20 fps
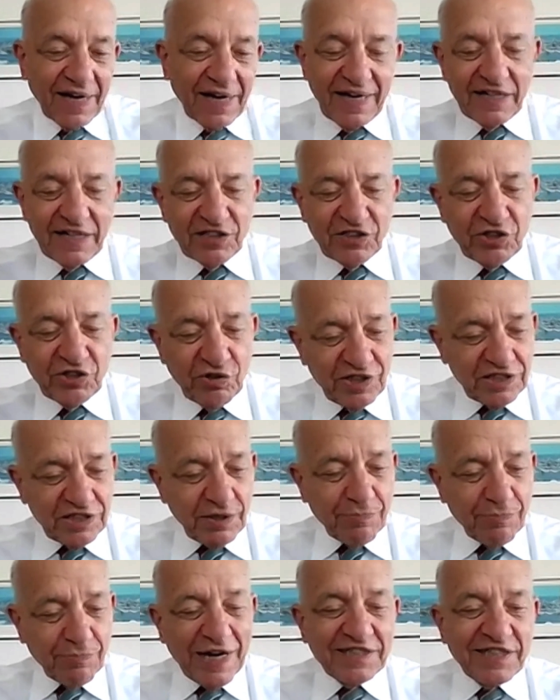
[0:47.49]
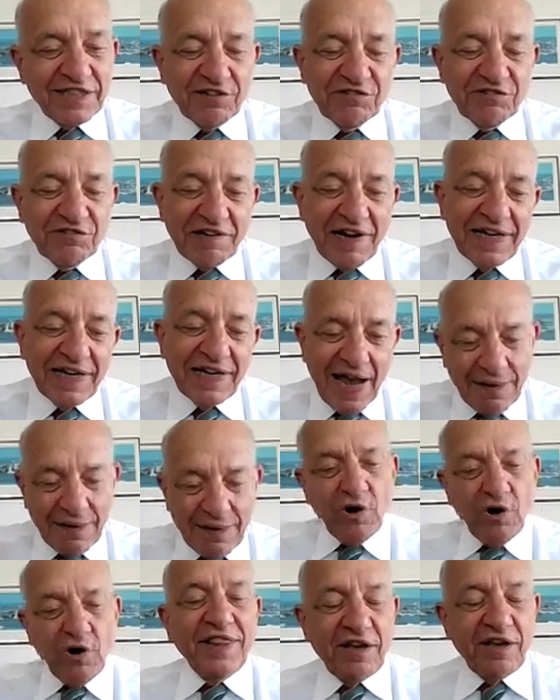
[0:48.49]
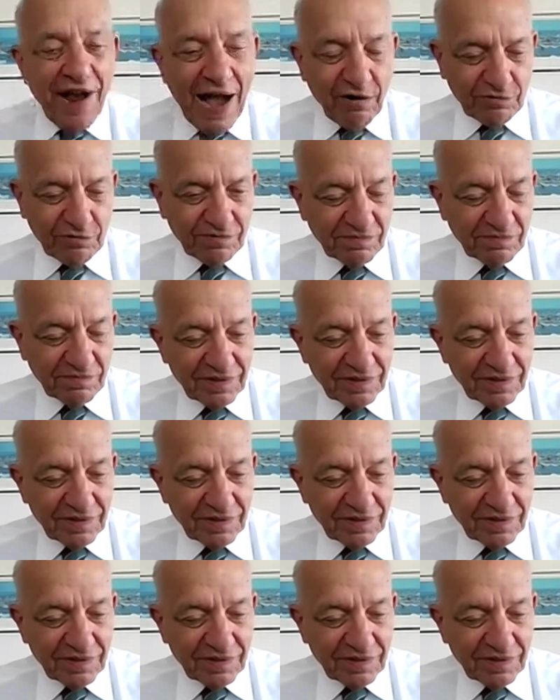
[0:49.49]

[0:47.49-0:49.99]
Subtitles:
And as soon as it breaks their trend line, boy, they're out.